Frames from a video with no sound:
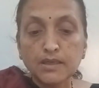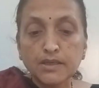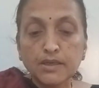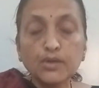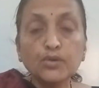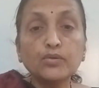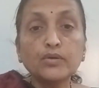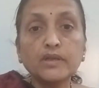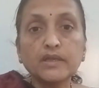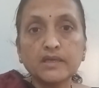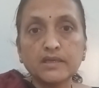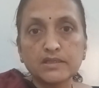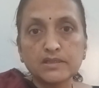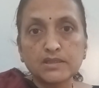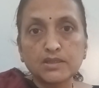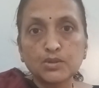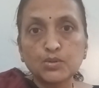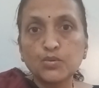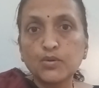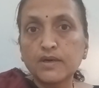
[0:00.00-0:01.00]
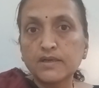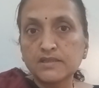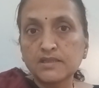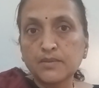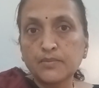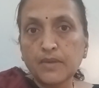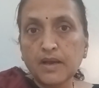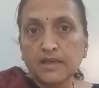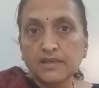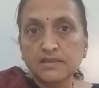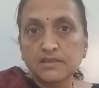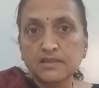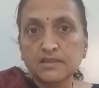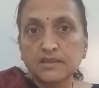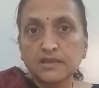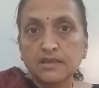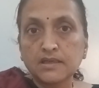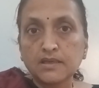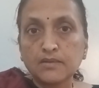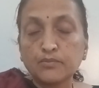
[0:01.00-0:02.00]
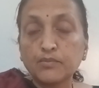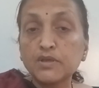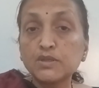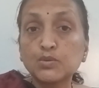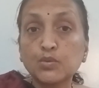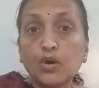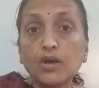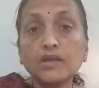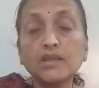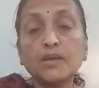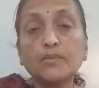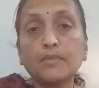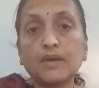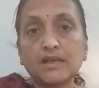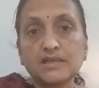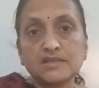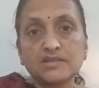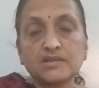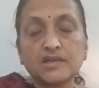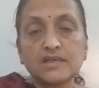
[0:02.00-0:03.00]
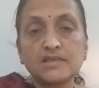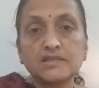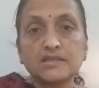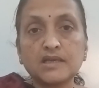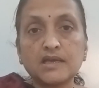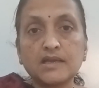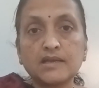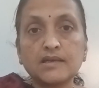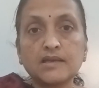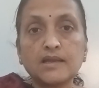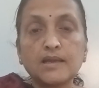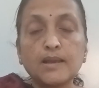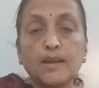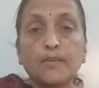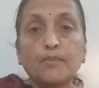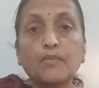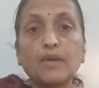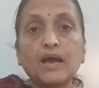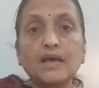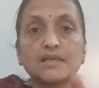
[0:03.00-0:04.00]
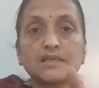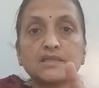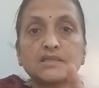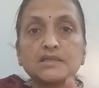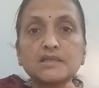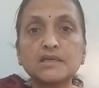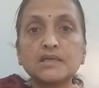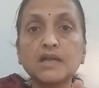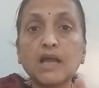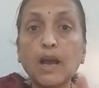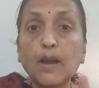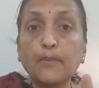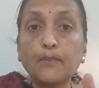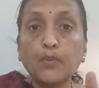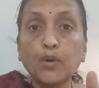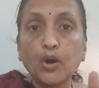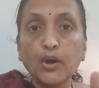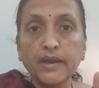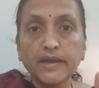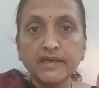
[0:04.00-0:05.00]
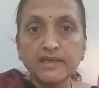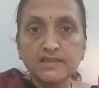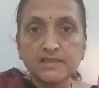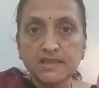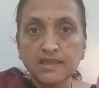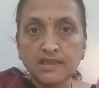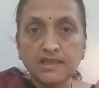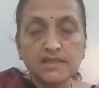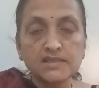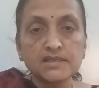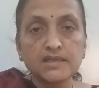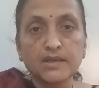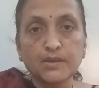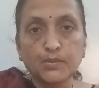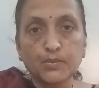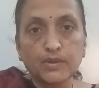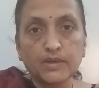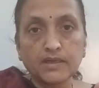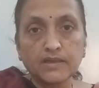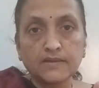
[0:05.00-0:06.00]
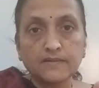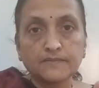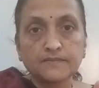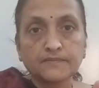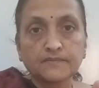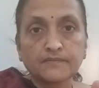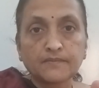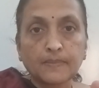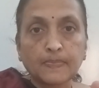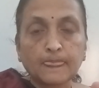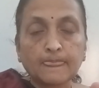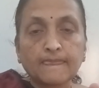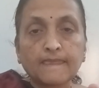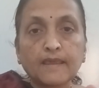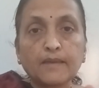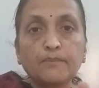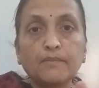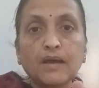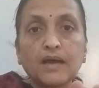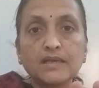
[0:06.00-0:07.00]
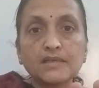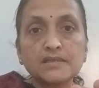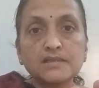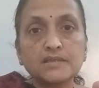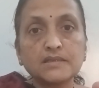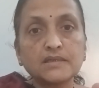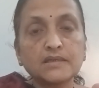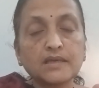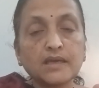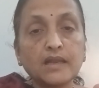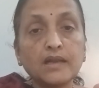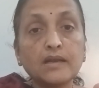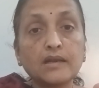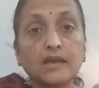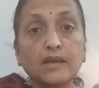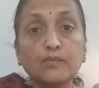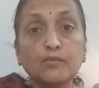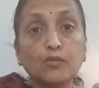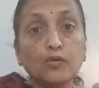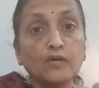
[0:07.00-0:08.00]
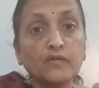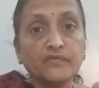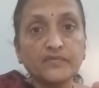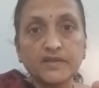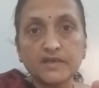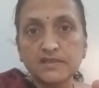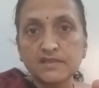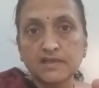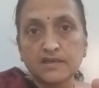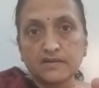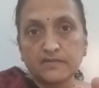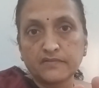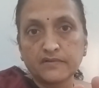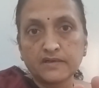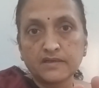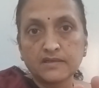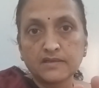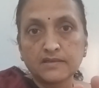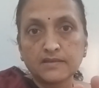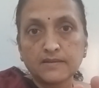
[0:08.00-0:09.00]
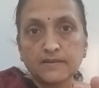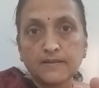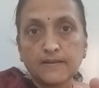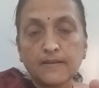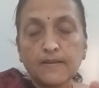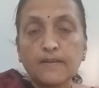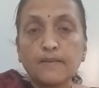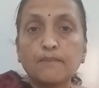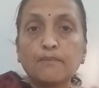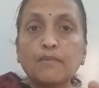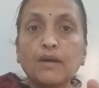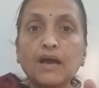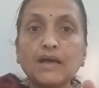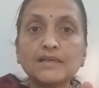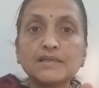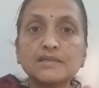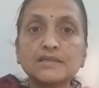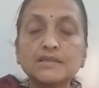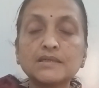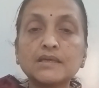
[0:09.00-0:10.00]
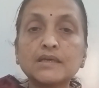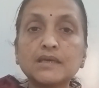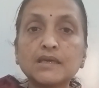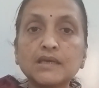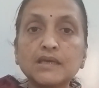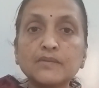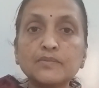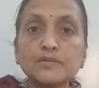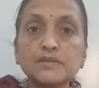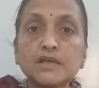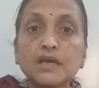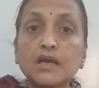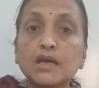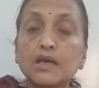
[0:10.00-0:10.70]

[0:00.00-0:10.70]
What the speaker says: duties towards the master. Means what the master has done? Master appoints the servant. Master can remove the servant. Master keeps